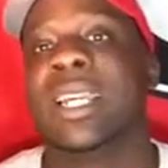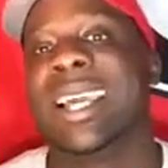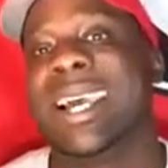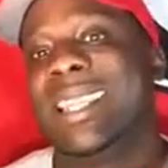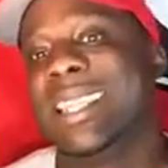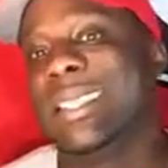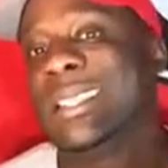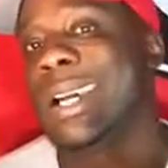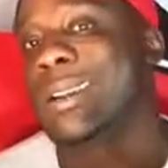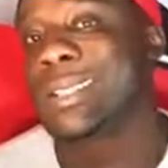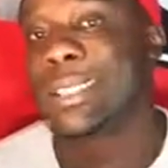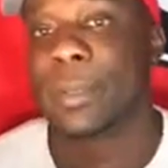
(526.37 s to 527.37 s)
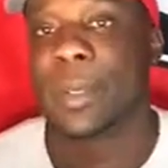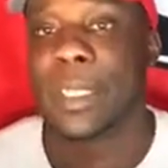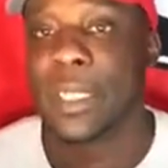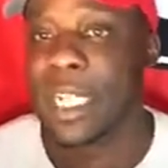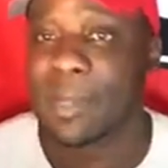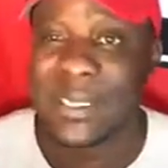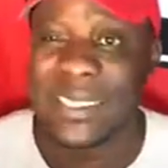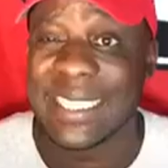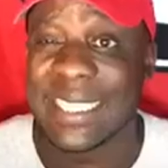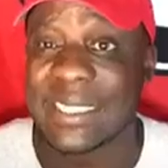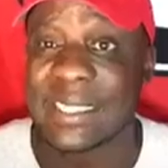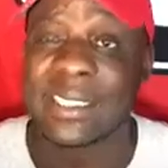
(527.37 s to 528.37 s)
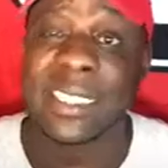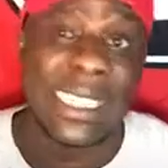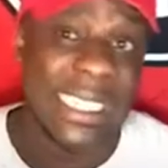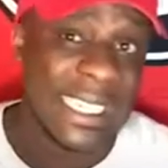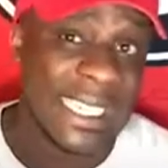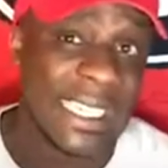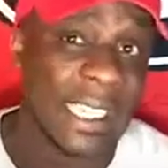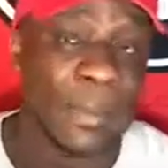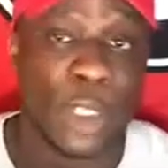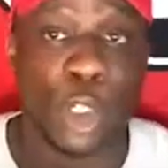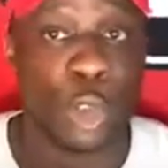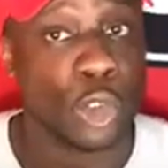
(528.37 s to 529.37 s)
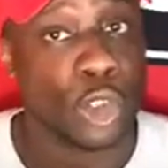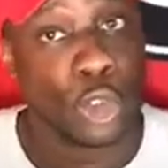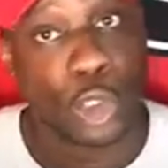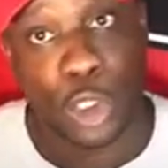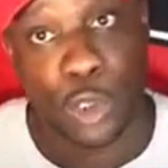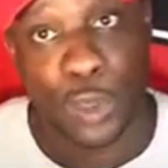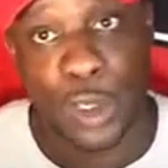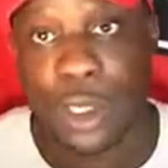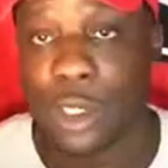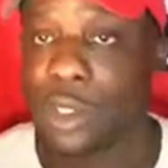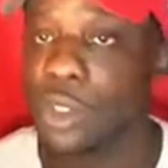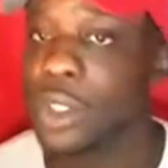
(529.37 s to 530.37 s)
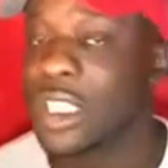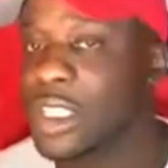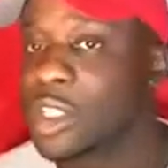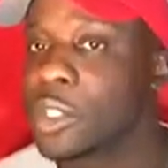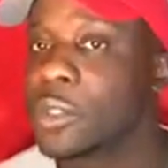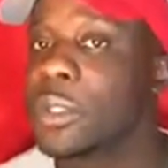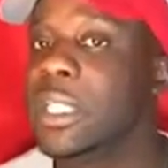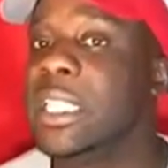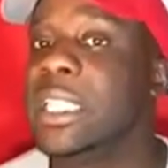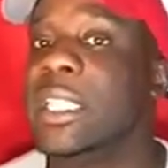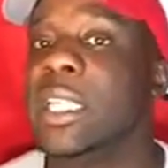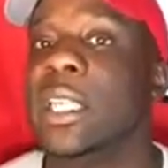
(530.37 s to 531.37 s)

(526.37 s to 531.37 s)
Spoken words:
I need y'all to jump in the comment section and let me know, do you agree or do you disagree?